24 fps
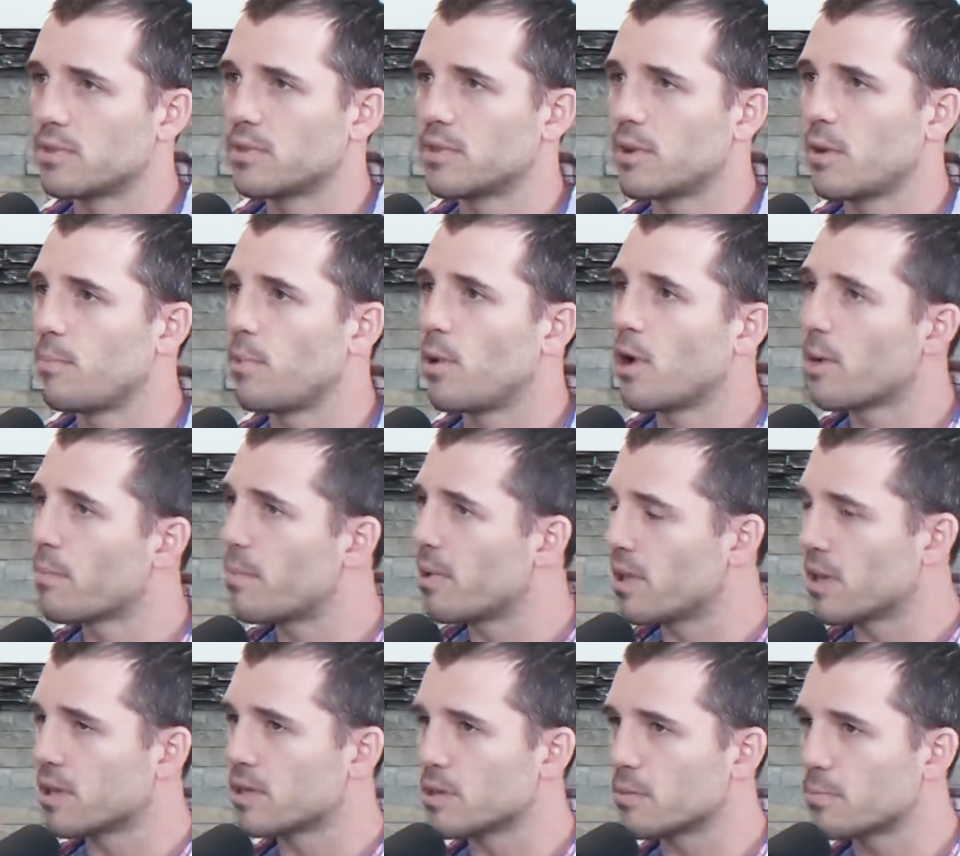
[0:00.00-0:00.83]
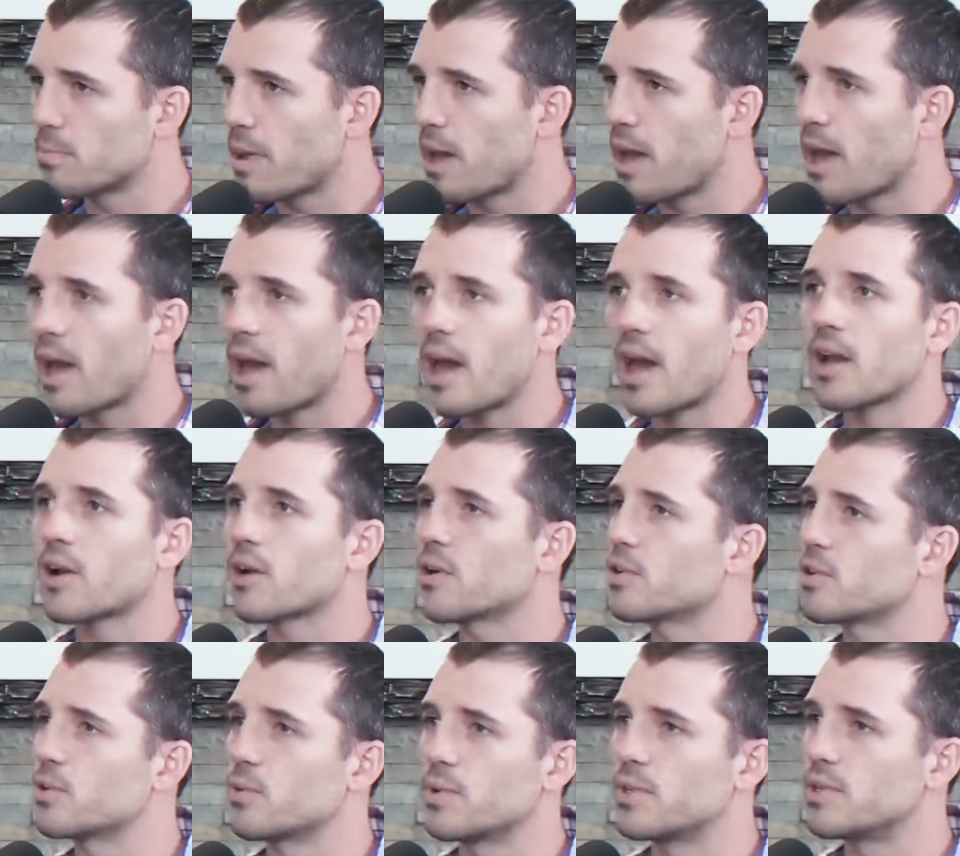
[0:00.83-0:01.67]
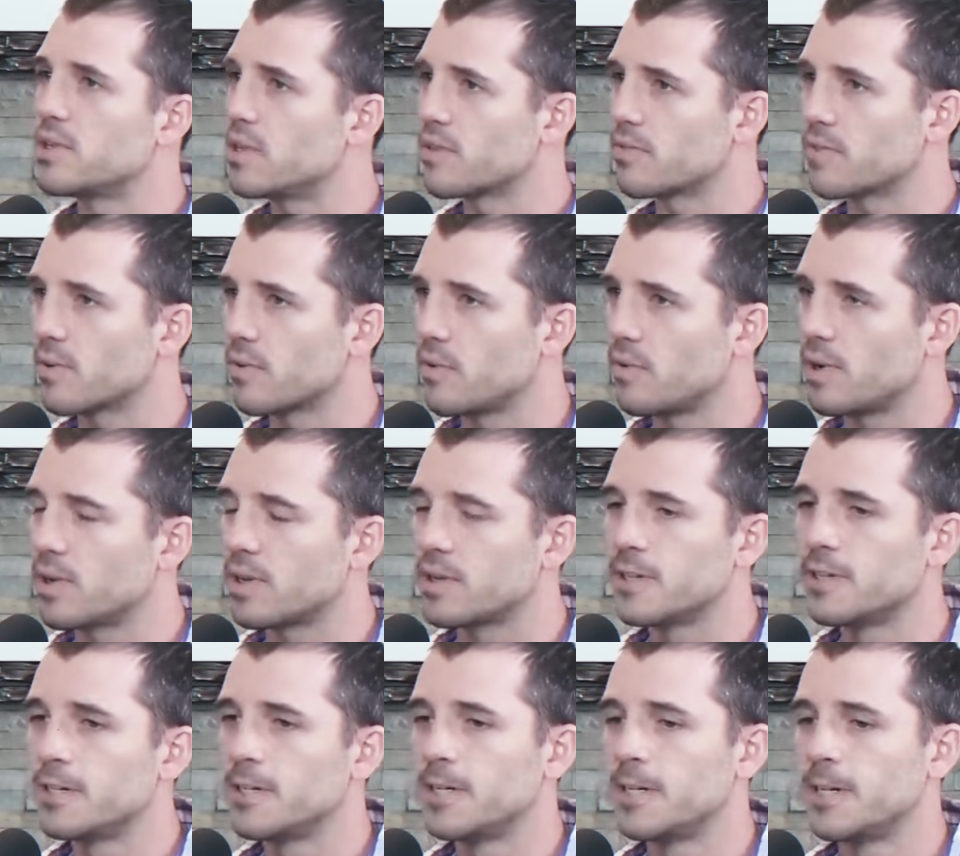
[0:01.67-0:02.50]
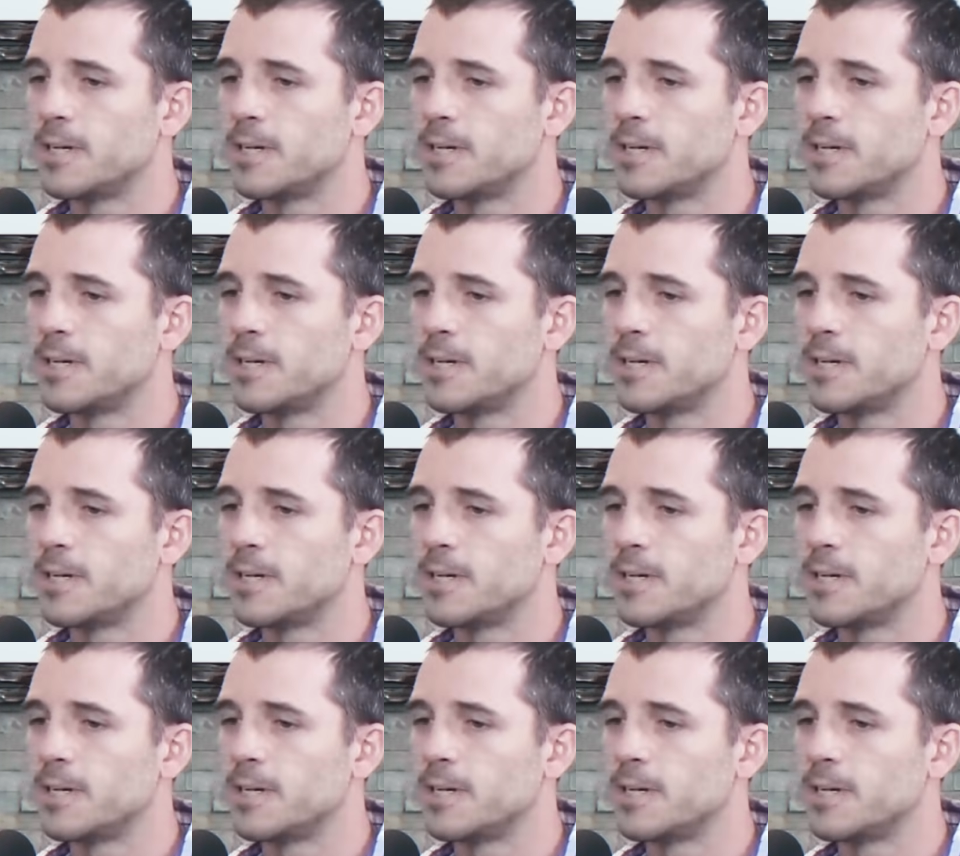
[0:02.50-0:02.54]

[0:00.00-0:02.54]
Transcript: a barbell on your back or do a different one.